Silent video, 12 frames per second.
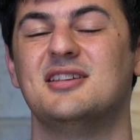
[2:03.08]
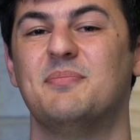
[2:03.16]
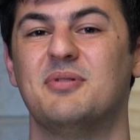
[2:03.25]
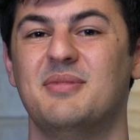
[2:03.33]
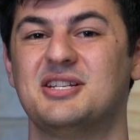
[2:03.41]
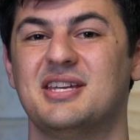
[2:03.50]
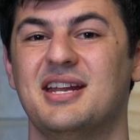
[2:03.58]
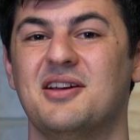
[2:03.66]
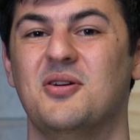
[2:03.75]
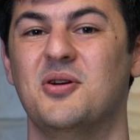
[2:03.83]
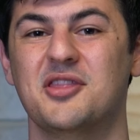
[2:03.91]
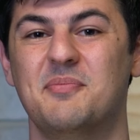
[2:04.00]
So you're pretty much
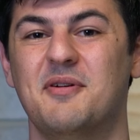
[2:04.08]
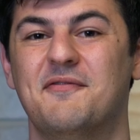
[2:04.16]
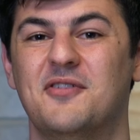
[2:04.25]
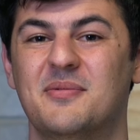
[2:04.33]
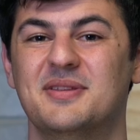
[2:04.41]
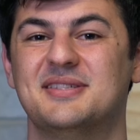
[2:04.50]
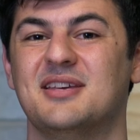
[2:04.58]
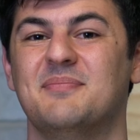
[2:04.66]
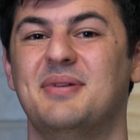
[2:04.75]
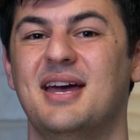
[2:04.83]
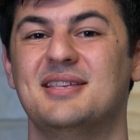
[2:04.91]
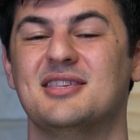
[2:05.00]
getting all the performance
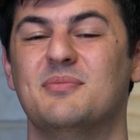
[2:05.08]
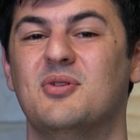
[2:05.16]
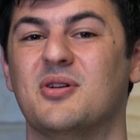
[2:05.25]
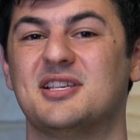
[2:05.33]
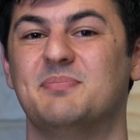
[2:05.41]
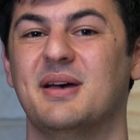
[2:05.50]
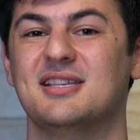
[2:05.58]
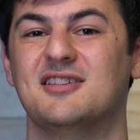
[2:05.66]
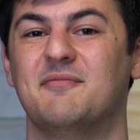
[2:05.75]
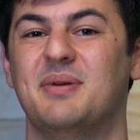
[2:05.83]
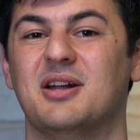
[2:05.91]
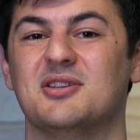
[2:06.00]
compared to the more
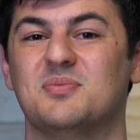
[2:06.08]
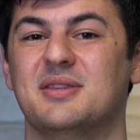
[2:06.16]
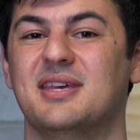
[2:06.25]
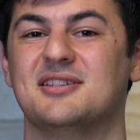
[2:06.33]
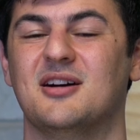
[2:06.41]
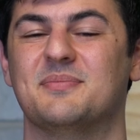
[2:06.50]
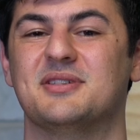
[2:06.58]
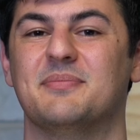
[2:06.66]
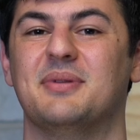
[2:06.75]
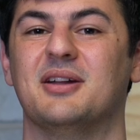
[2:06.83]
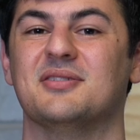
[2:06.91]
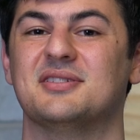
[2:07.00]
expensive pedals with these
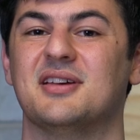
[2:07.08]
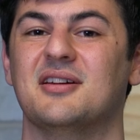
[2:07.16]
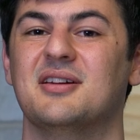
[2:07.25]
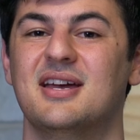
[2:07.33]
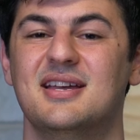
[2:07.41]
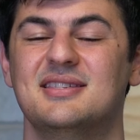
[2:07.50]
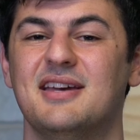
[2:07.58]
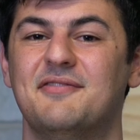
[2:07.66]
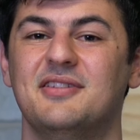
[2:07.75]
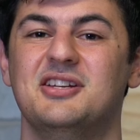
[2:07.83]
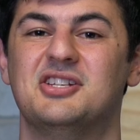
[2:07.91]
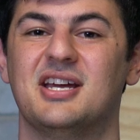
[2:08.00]
composite pedals. So
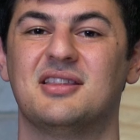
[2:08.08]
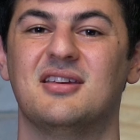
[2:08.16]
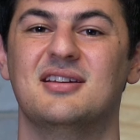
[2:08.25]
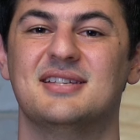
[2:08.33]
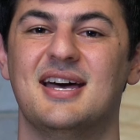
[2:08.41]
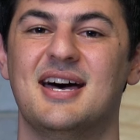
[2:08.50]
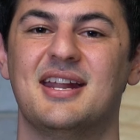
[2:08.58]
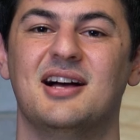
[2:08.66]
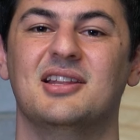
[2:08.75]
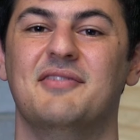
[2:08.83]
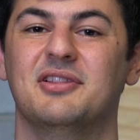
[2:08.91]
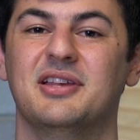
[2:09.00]
definitely check those out.
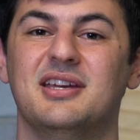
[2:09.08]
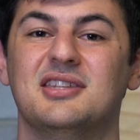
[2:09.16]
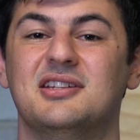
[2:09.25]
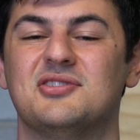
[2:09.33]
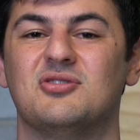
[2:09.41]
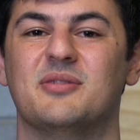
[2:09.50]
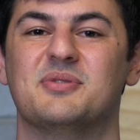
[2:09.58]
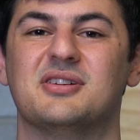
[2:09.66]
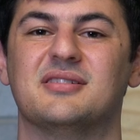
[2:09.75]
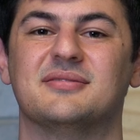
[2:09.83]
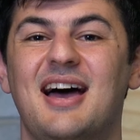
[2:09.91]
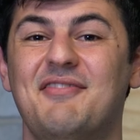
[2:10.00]
I'll leave a link in the
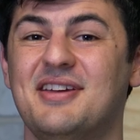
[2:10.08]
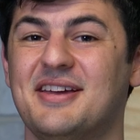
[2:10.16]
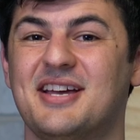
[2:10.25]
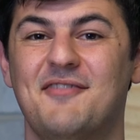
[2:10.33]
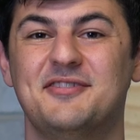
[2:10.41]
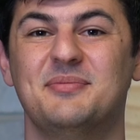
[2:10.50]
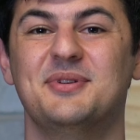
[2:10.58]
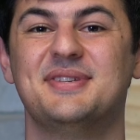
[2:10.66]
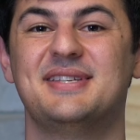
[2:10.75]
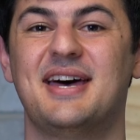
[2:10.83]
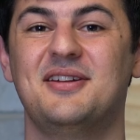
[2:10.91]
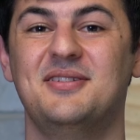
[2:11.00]
description. Having a comfortable
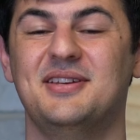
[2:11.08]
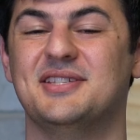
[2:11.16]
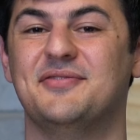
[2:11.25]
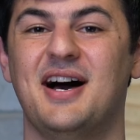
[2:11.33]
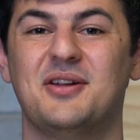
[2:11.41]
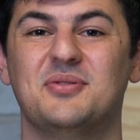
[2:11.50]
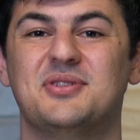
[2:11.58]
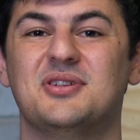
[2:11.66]
saddle is vital